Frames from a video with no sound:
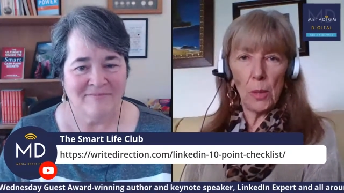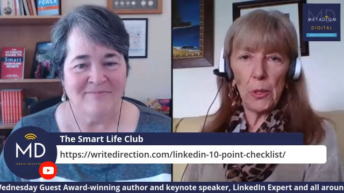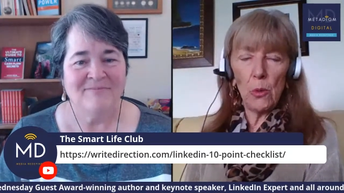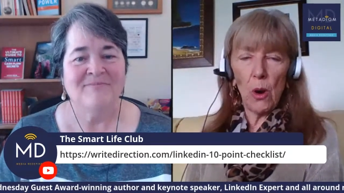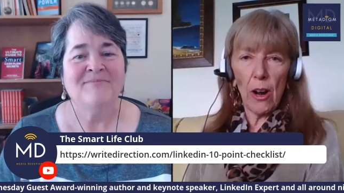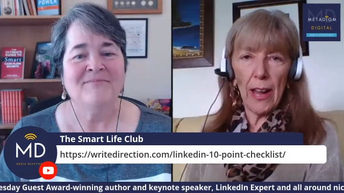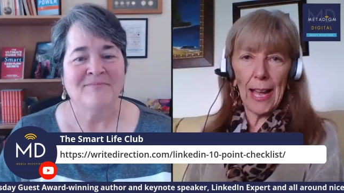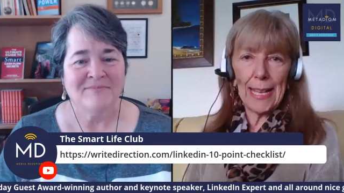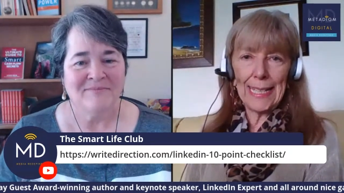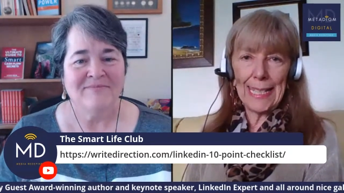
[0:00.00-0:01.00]
Speaker 1: W R
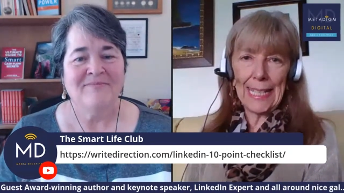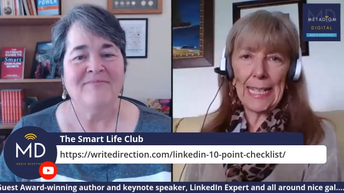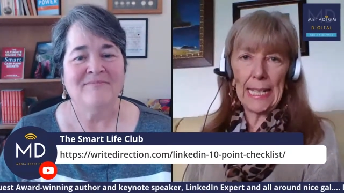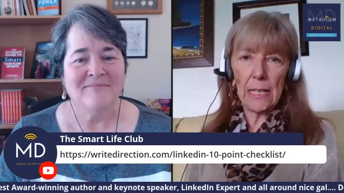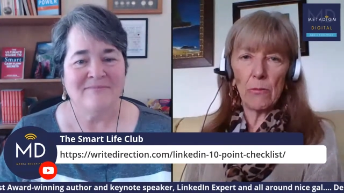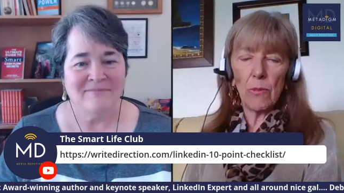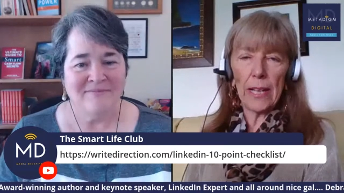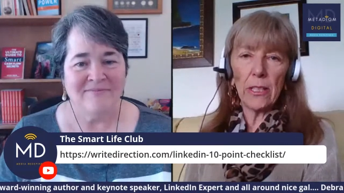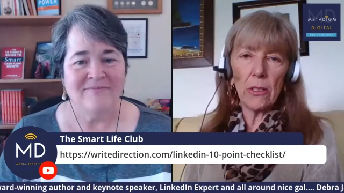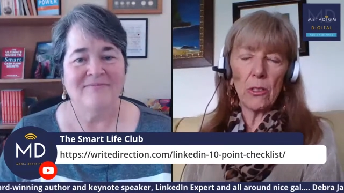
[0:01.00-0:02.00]
I T E,
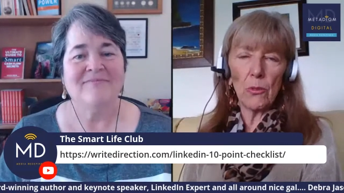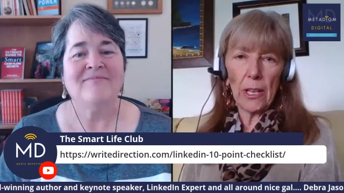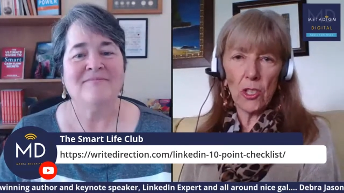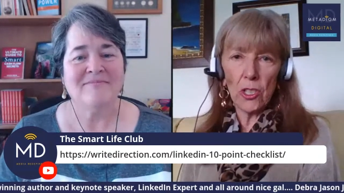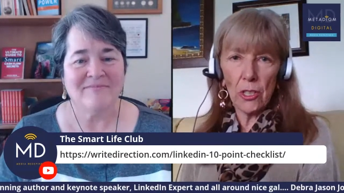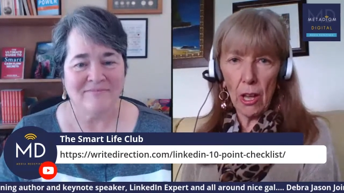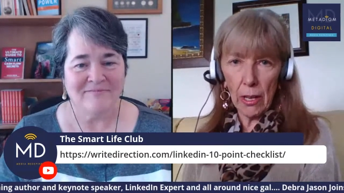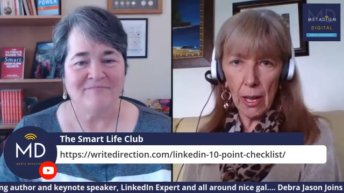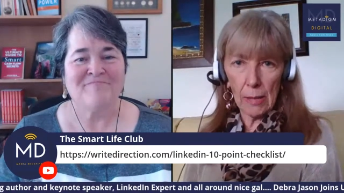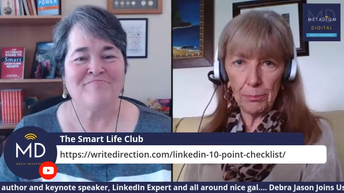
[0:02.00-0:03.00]

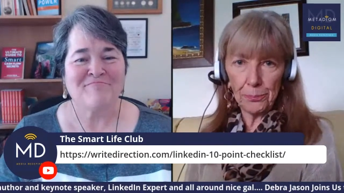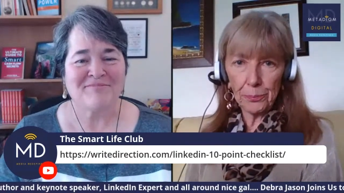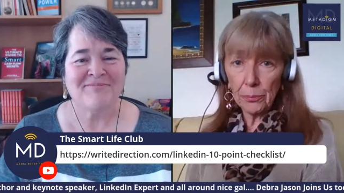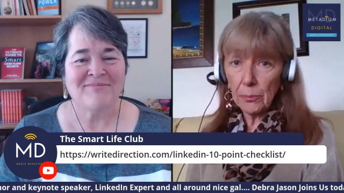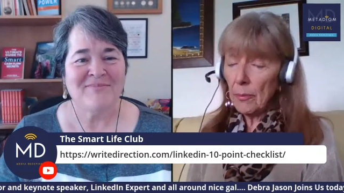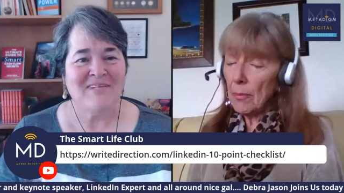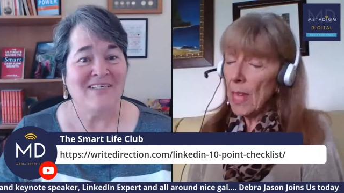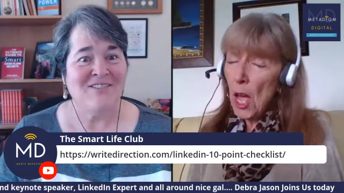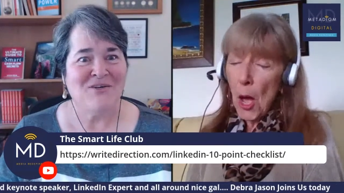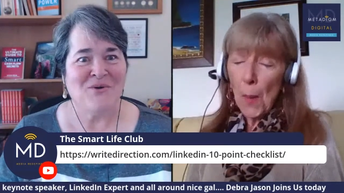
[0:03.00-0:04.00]
writedirection.com.
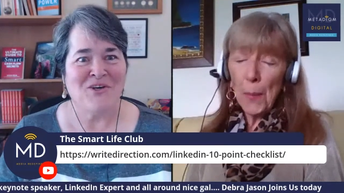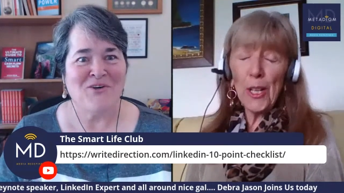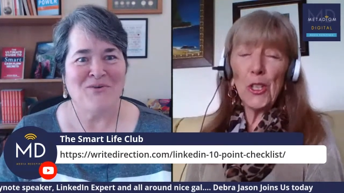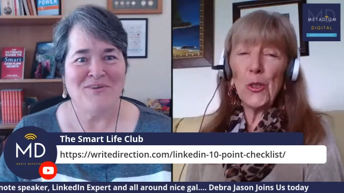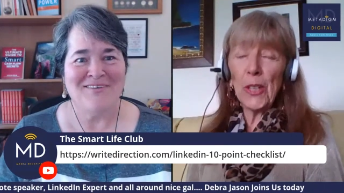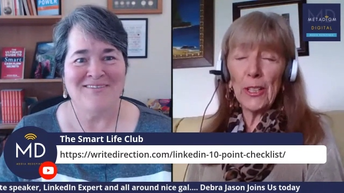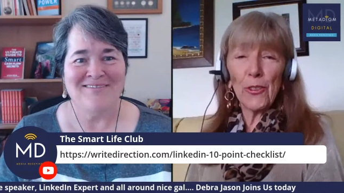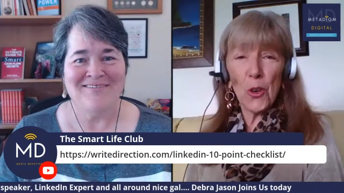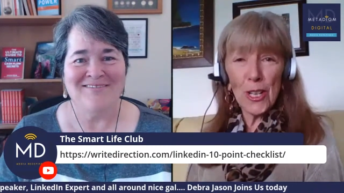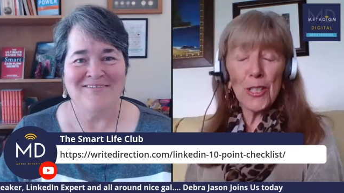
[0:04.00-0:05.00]
That's so cute. But you can, of
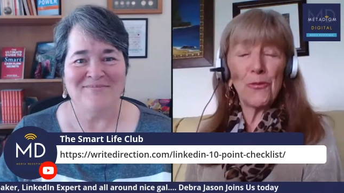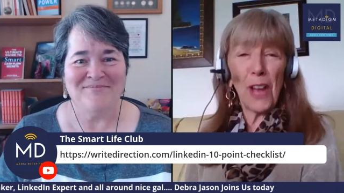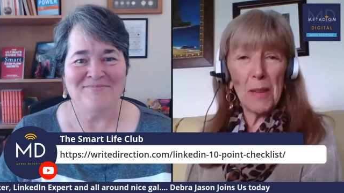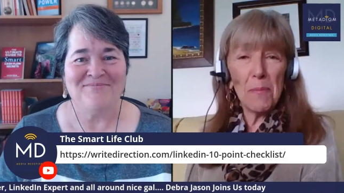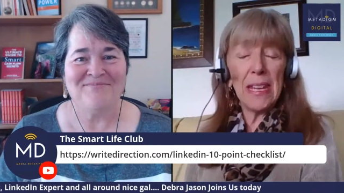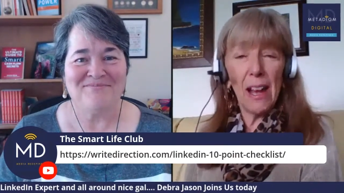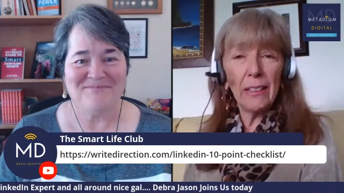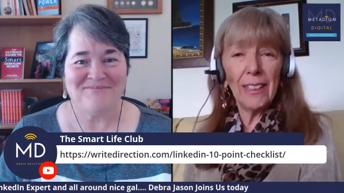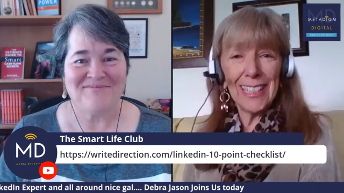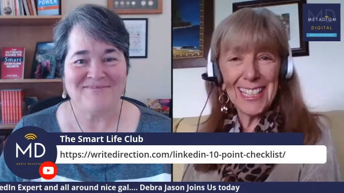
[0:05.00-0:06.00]
course, find me
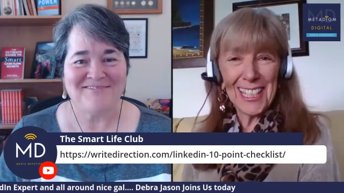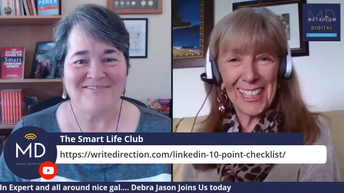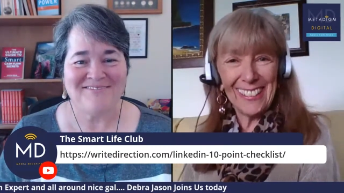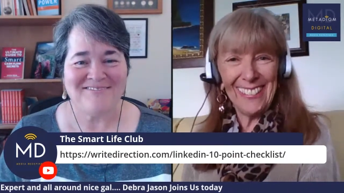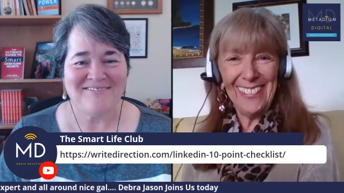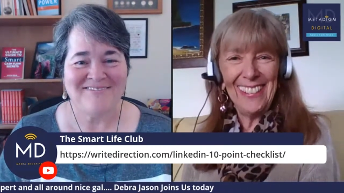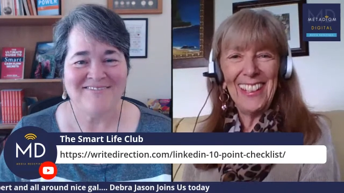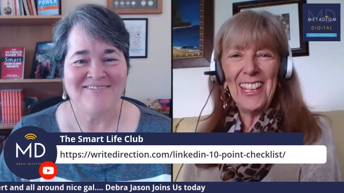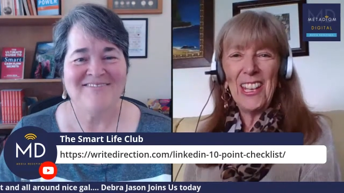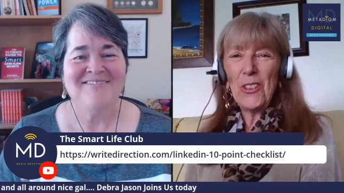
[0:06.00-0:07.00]
on LinkedIn.
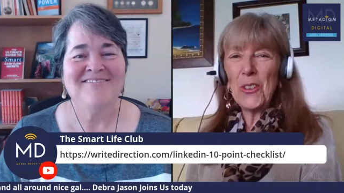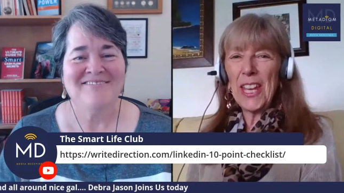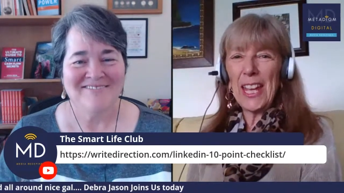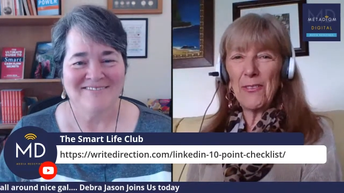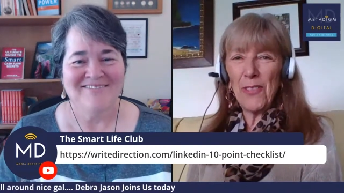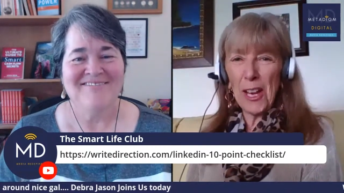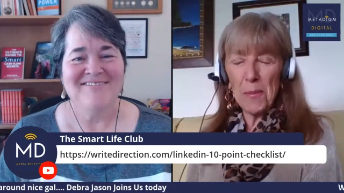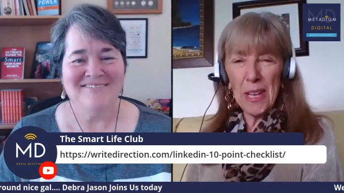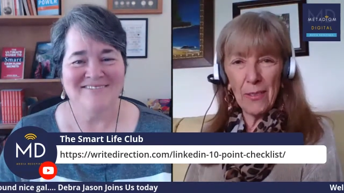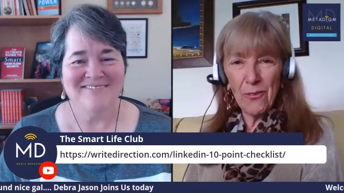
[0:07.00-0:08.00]
You can find
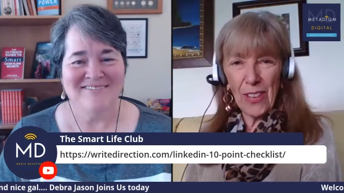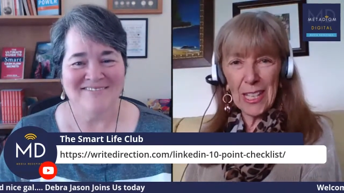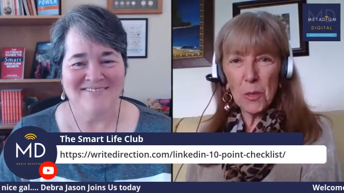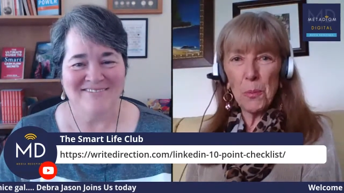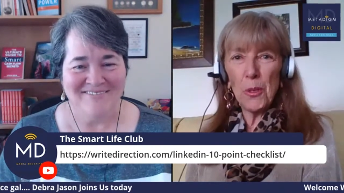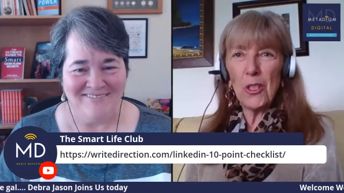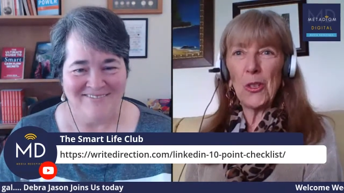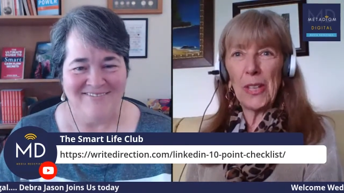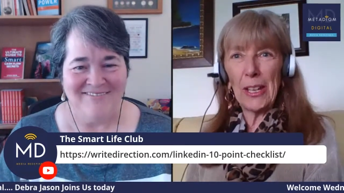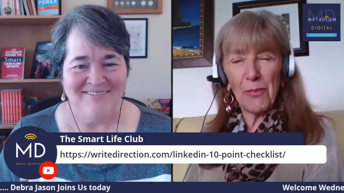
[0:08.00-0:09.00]
me on Facebook.
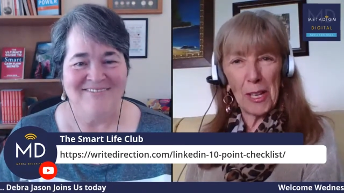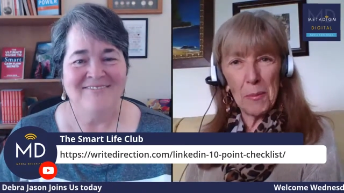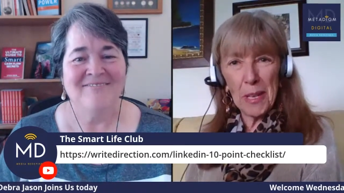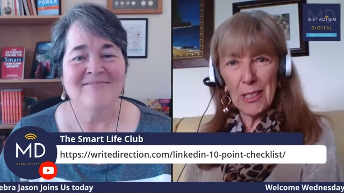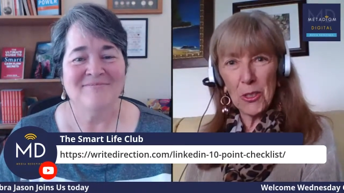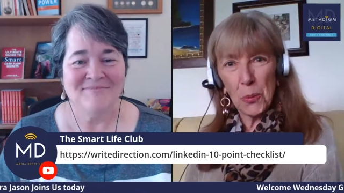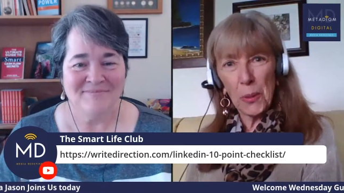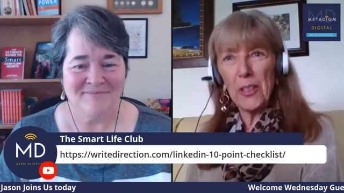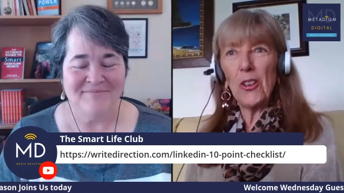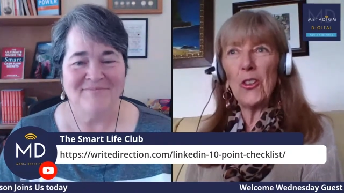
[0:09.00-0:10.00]
You can find me on
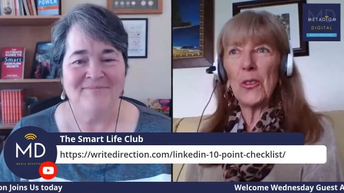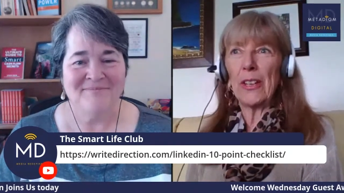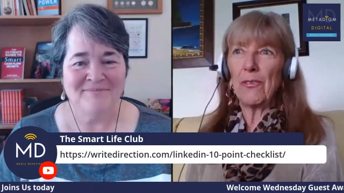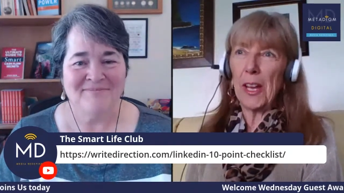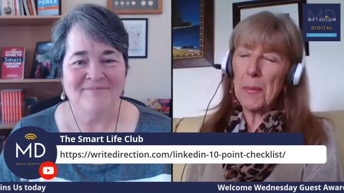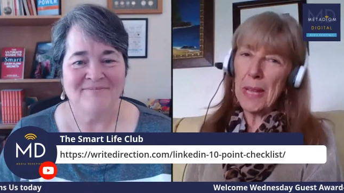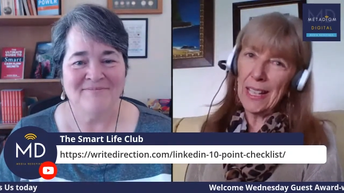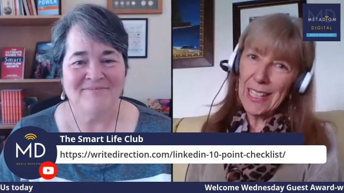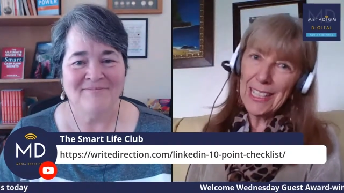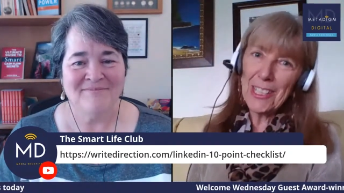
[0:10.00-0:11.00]
Twitter. You can find me
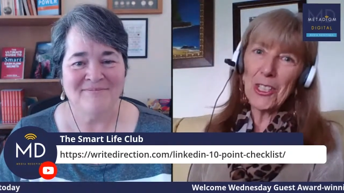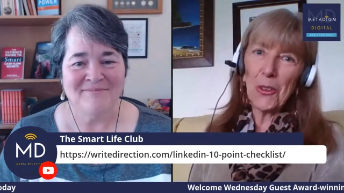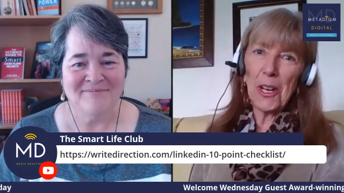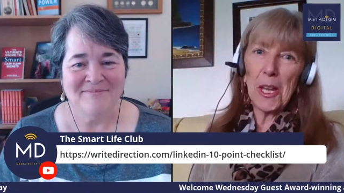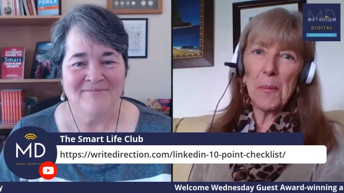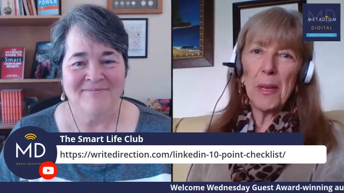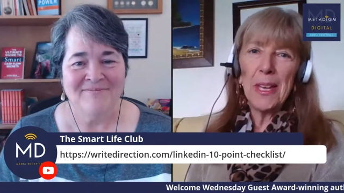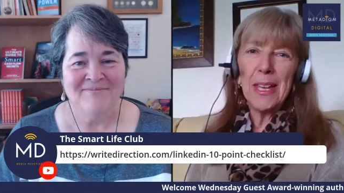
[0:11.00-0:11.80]
on Instagram.